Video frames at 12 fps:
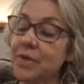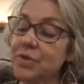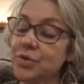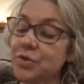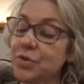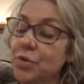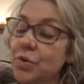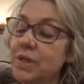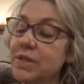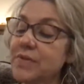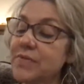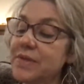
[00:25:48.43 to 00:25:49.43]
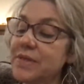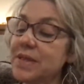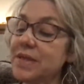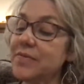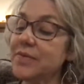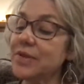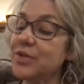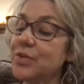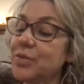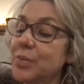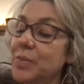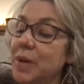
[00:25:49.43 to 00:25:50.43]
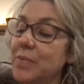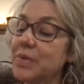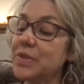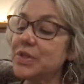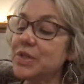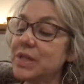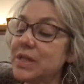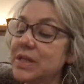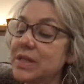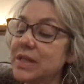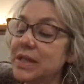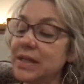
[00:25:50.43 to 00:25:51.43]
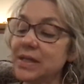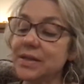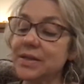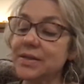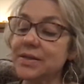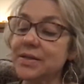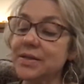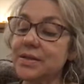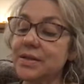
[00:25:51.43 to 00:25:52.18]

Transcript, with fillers: Stories of the sea adventure were published in England.